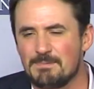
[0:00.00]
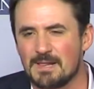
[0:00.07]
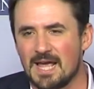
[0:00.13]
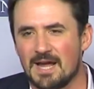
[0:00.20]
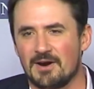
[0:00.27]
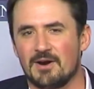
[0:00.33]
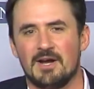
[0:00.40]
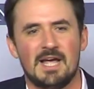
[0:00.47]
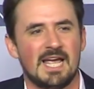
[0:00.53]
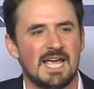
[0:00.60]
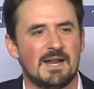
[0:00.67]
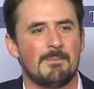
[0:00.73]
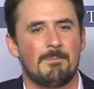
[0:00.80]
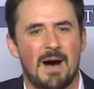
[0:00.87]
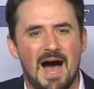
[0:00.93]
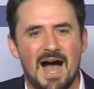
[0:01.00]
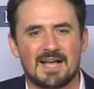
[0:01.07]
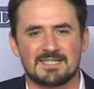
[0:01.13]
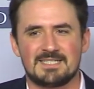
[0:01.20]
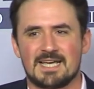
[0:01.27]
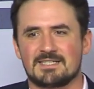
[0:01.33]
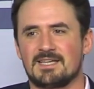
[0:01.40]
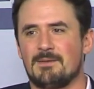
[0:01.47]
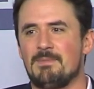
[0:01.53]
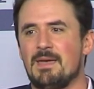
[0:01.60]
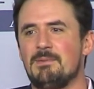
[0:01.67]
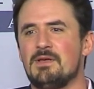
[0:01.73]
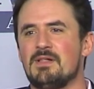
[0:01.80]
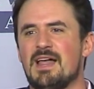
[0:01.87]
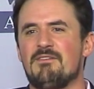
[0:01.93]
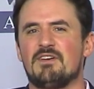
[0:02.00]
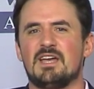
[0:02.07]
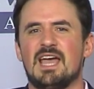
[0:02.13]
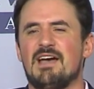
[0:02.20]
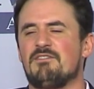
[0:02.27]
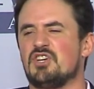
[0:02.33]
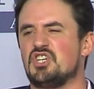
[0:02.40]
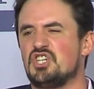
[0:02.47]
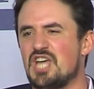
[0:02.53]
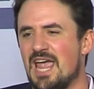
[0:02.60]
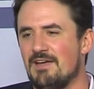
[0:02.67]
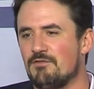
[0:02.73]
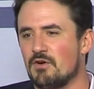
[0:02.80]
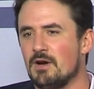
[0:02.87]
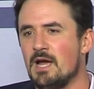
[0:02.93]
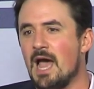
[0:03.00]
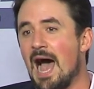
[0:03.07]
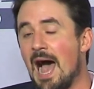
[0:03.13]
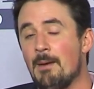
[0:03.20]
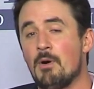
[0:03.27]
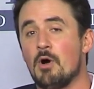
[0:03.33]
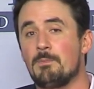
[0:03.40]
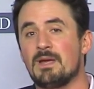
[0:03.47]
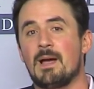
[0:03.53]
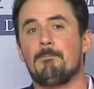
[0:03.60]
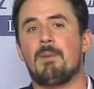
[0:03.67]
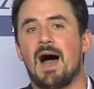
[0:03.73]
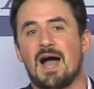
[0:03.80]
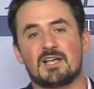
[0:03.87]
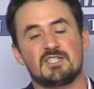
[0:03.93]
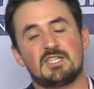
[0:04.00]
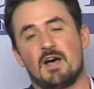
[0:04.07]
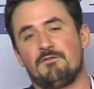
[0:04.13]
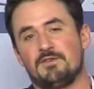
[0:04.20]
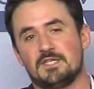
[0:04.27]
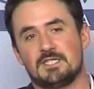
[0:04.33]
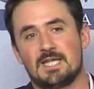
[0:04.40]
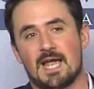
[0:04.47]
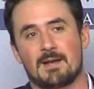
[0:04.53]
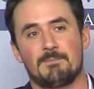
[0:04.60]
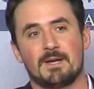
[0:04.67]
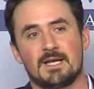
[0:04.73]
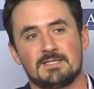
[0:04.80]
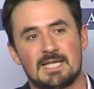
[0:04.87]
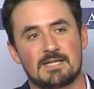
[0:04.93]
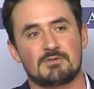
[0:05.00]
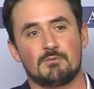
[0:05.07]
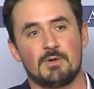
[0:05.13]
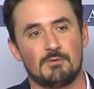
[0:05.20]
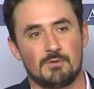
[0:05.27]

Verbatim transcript: player in a box next time. Maybe he'll have a have a shaver. I'm hoping a box selfie stick because that's what we